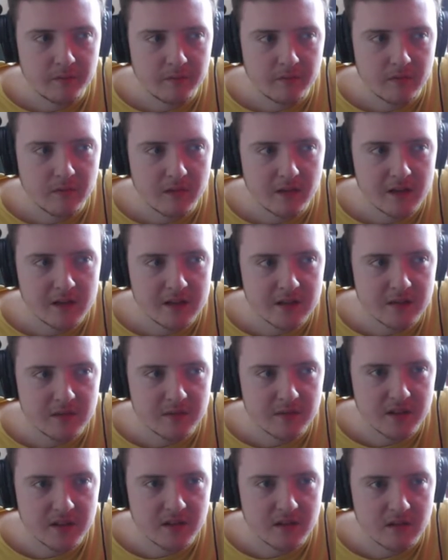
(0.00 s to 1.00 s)
That's
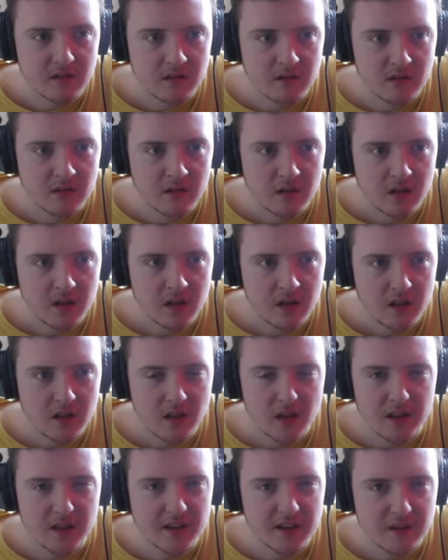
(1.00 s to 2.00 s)
something
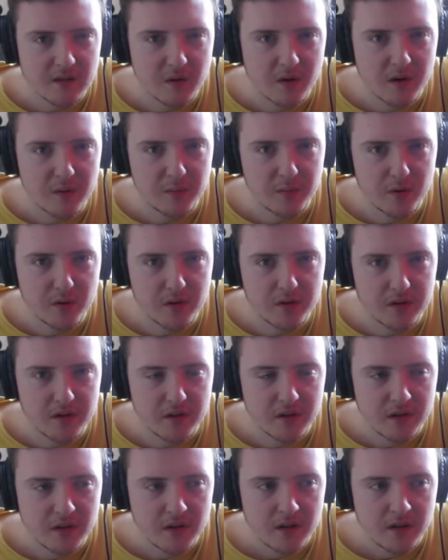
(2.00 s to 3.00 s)
that I think is quite important,
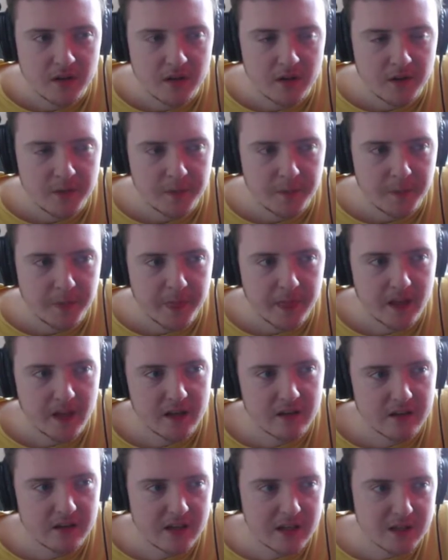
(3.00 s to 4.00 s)

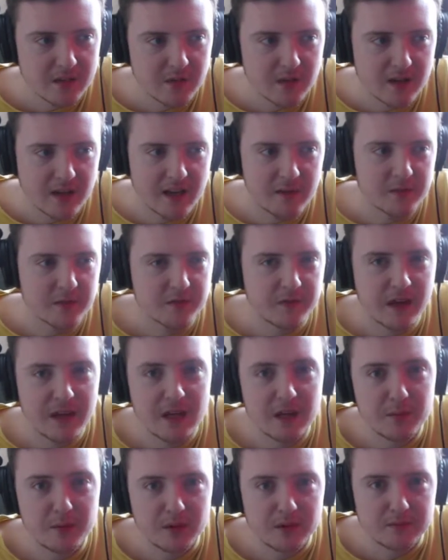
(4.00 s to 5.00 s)
and that's why games are
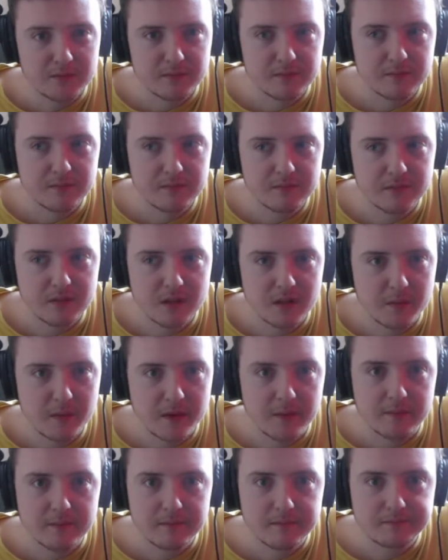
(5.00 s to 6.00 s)
valuable to
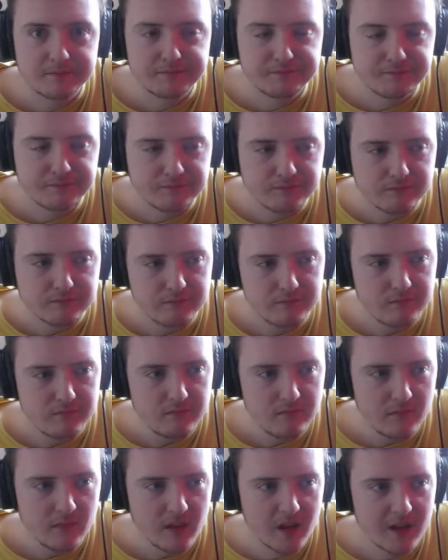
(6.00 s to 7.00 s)
me.
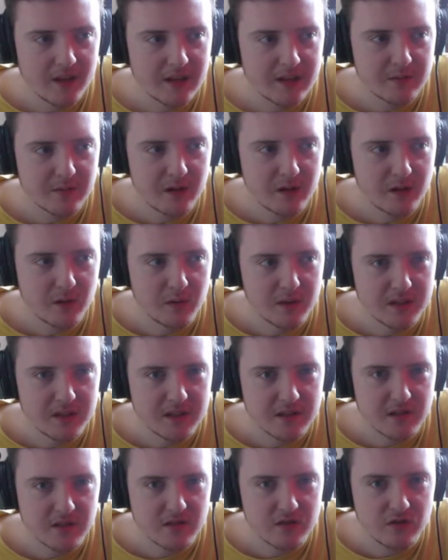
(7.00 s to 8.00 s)
and that's why I'll
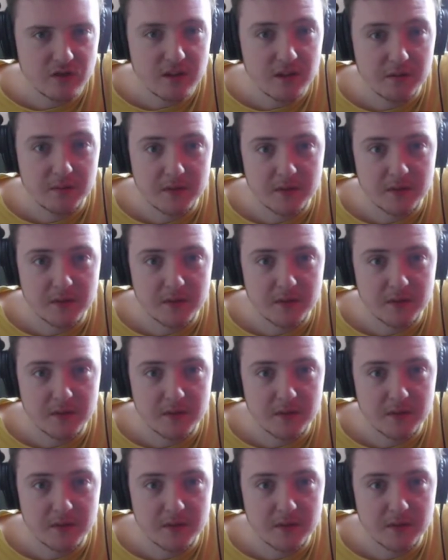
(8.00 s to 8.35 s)
always treat them as